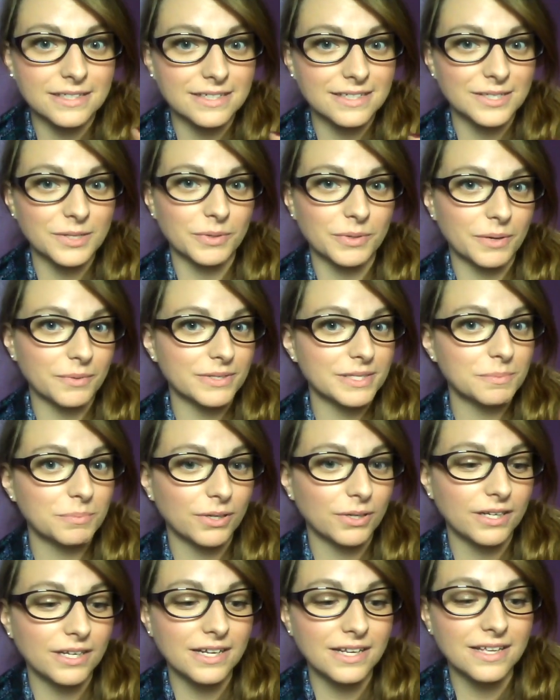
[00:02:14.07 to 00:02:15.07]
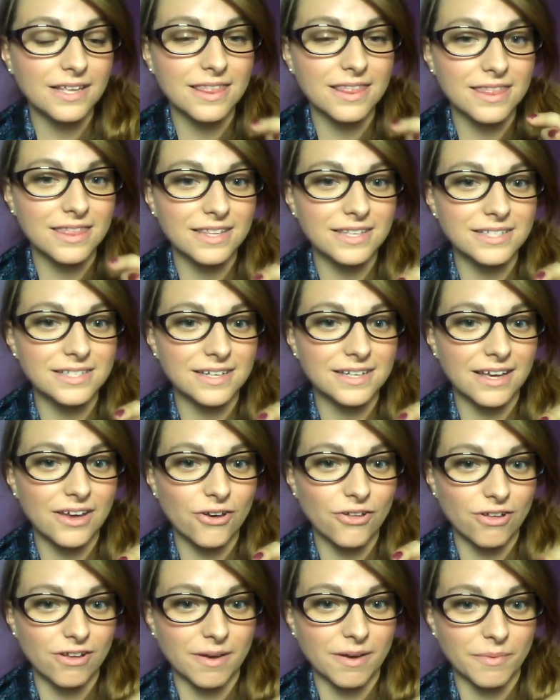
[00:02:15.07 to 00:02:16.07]
So when I was putting this
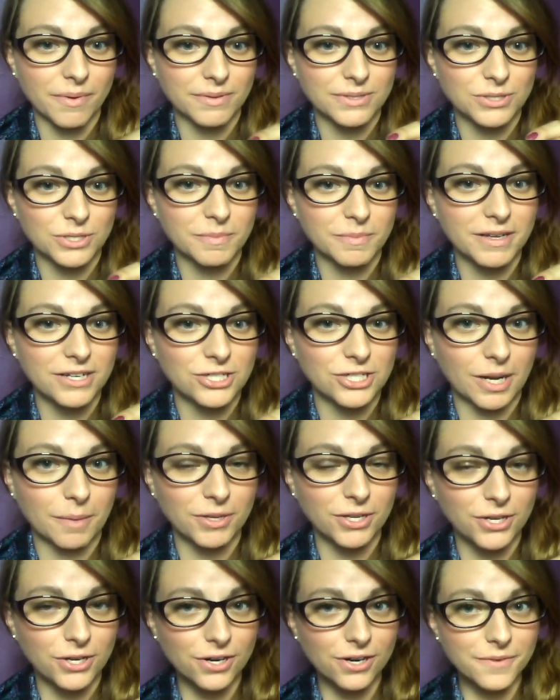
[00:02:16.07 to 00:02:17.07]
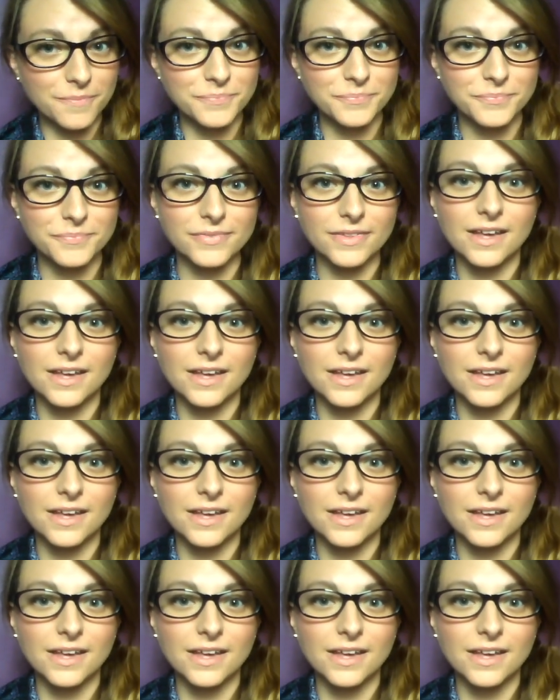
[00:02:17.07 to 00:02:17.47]
nail on, when I was doing my Jamacure,